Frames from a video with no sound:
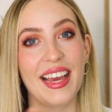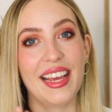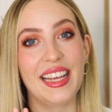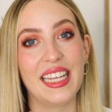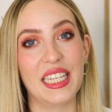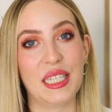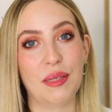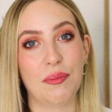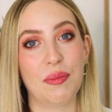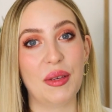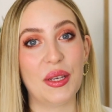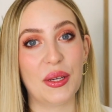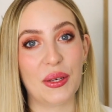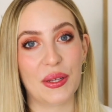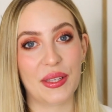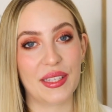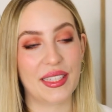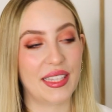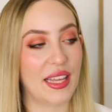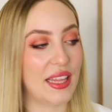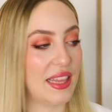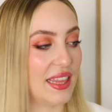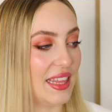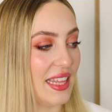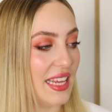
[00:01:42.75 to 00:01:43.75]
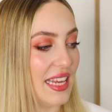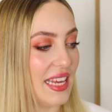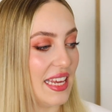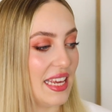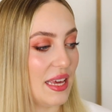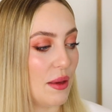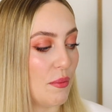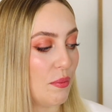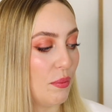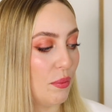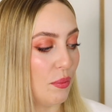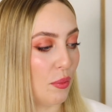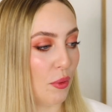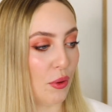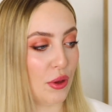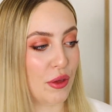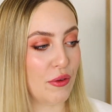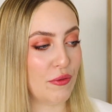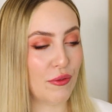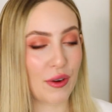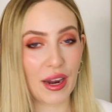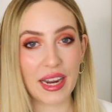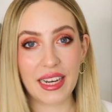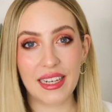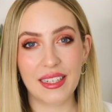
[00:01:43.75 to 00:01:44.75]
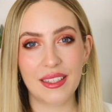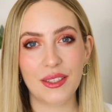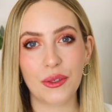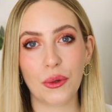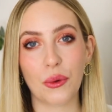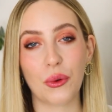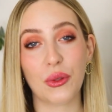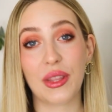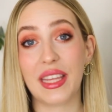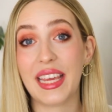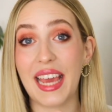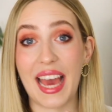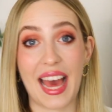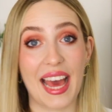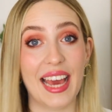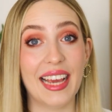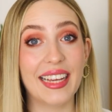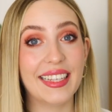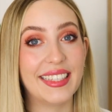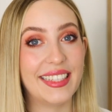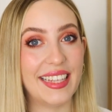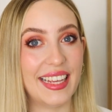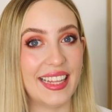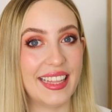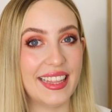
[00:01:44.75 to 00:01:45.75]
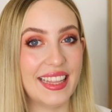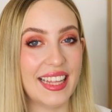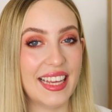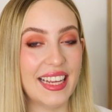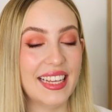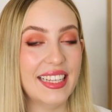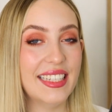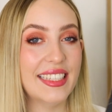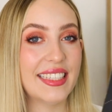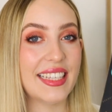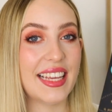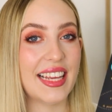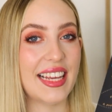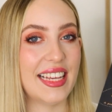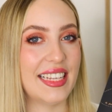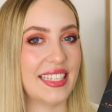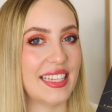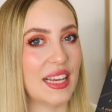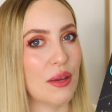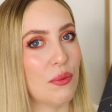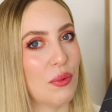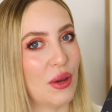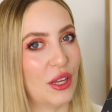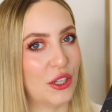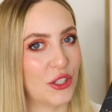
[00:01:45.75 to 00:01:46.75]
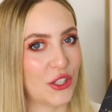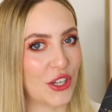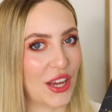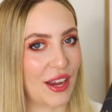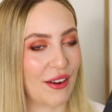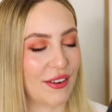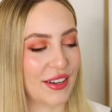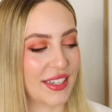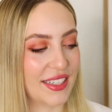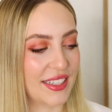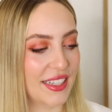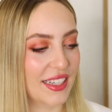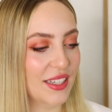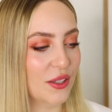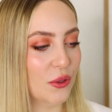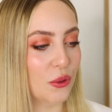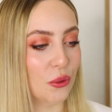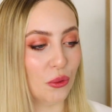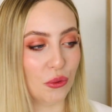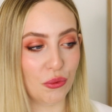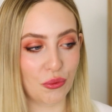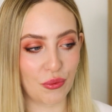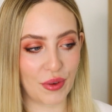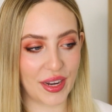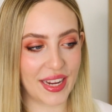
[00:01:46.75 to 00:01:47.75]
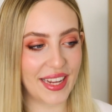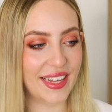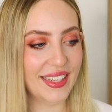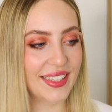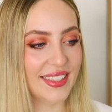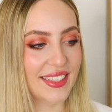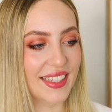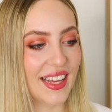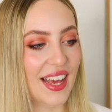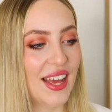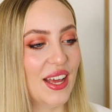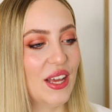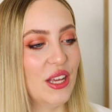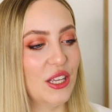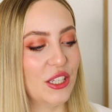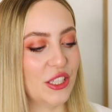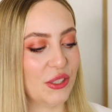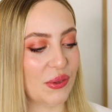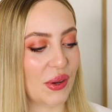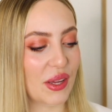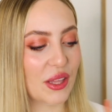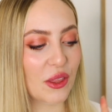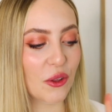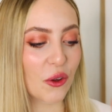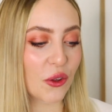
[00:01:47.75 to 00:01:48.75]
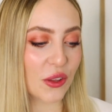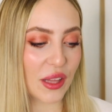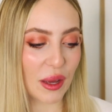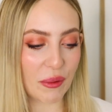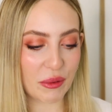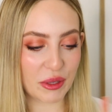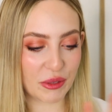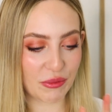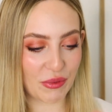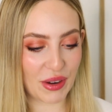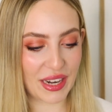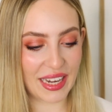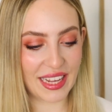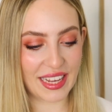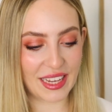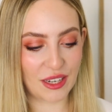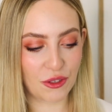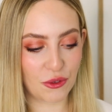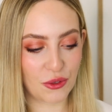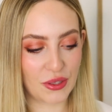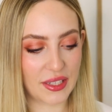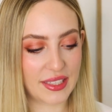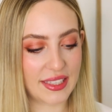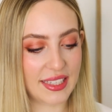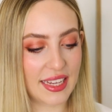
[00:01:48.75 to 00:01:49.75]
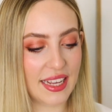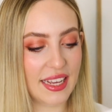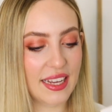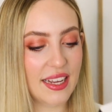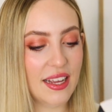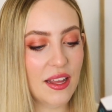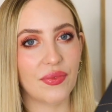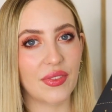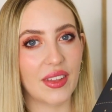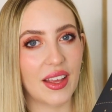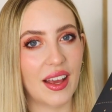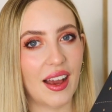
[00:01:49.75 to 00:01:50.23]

is because the boyfriend or the ex in this is a Welsh character called Rhys, so I thought that was really interesting.